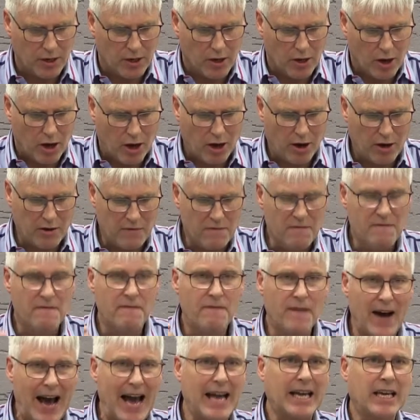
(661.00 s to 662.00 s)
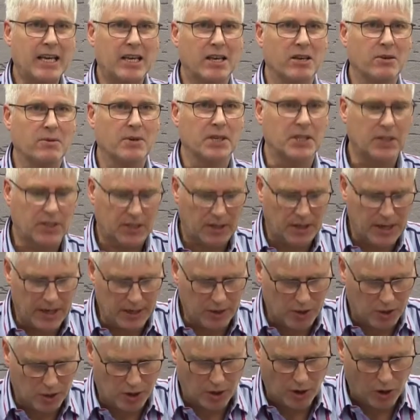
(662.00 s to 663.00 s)
how vacuous
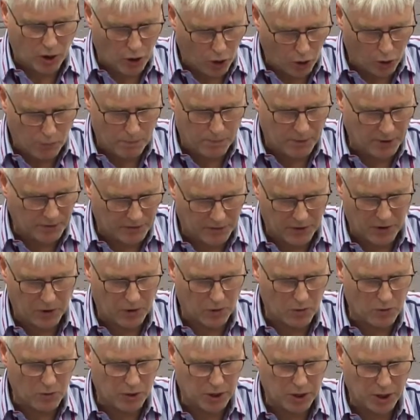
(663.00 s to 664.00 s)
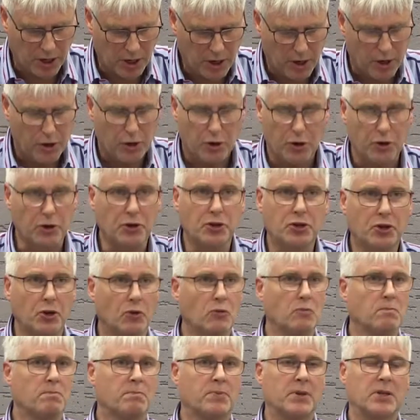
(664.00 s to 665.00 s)
is the hope of those who
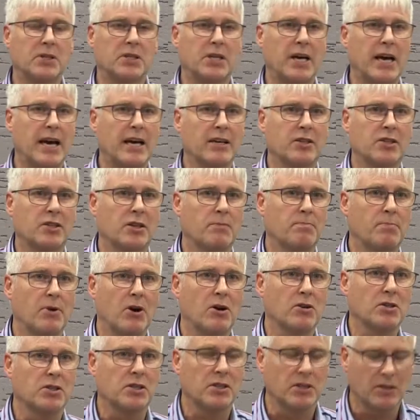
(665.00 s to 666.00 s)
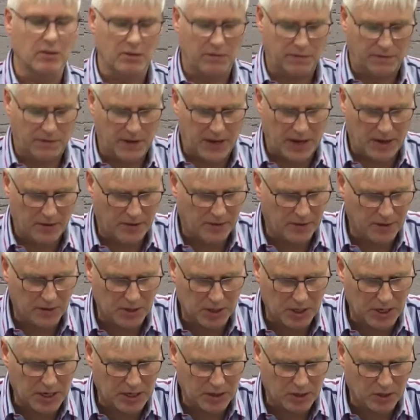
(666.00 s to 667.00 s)
don't possess a personal faith in
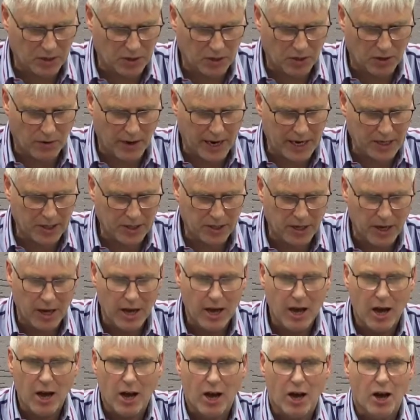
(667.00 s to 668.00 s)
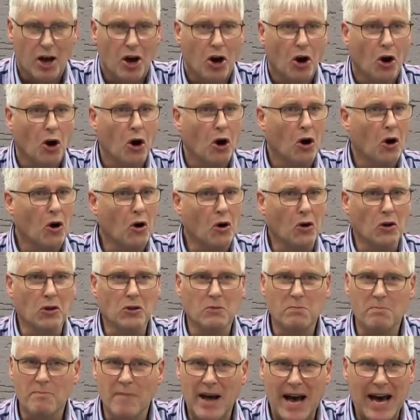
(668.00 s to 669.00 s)
Jesus Christ.
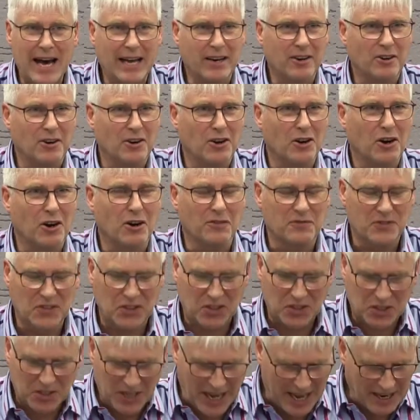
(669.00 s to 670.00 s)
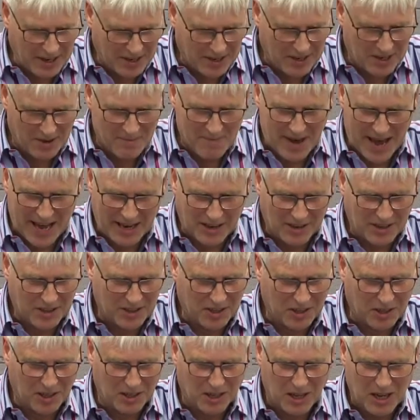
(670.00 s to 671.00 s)
All manner of
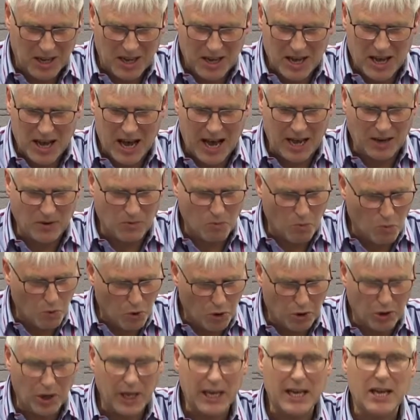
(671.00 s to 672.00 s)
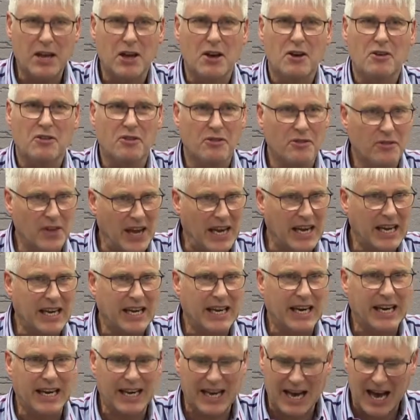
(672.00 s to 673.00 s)
sentimental and woolly
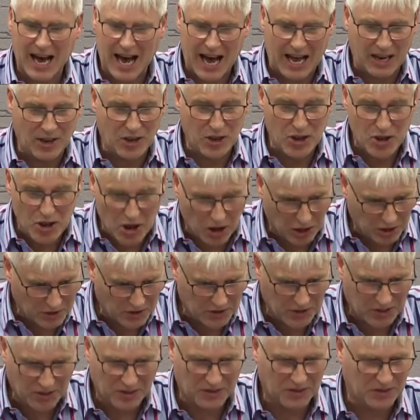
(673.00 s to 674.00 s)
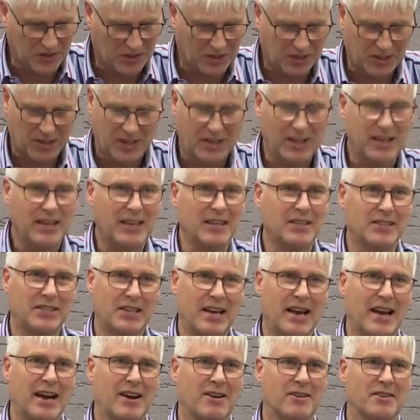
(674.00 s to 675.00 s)
thinking and nonsense is
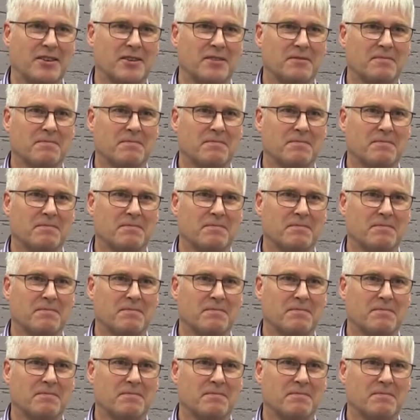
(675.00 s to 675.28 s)
aired,